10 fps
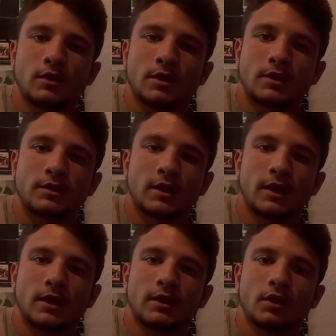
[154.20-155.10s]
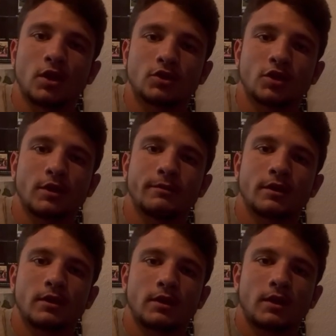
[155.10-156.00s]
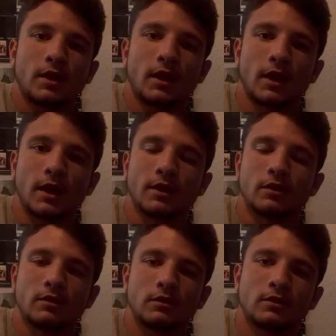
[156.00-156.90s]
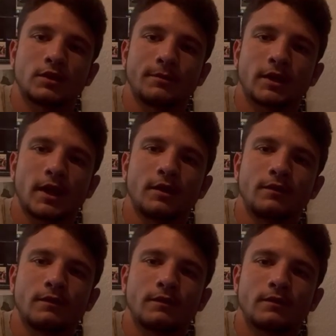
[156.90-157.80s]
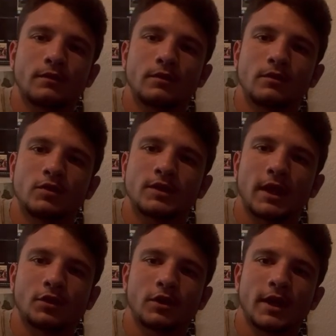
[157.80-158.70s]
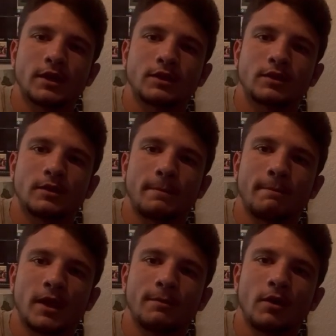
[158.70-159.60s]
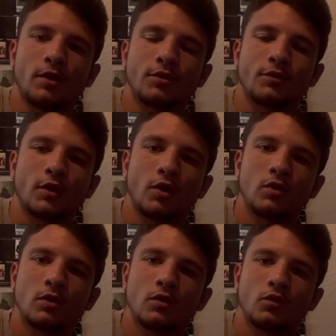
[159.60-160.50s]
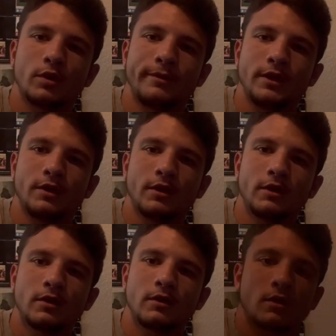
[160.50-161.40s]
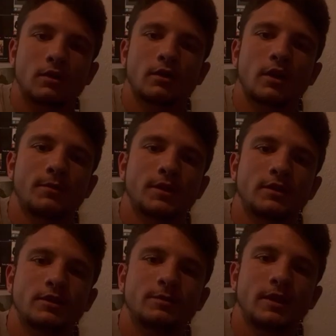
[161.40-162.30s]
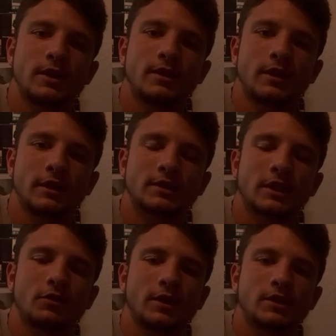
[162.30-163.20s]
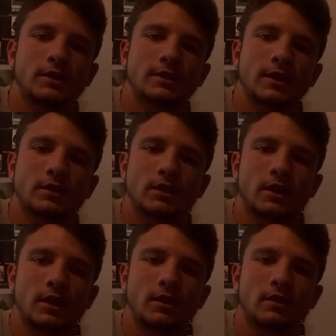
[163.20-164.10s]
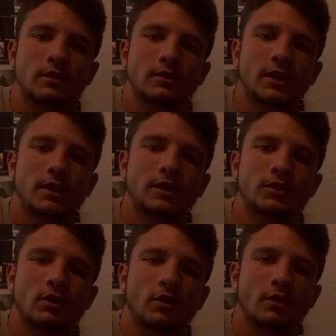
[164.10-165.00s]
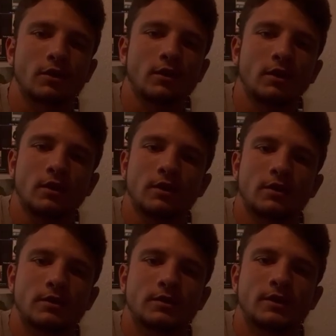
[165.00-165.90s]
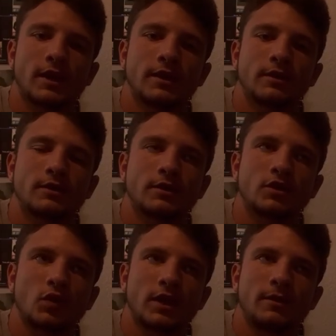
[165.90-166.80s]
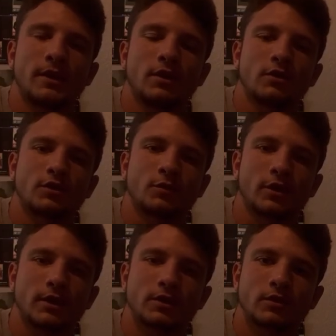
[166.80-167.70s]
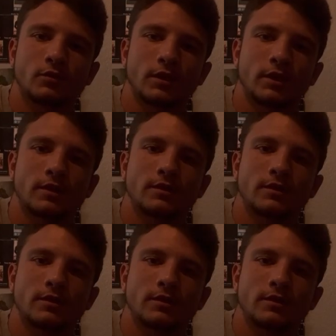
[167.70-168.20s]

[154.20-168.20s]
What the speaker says: standing long jump, and some kind of standardized med ball throw would be good. Common speed and acceleration tests in tennis are 10 to 20 meter sprints with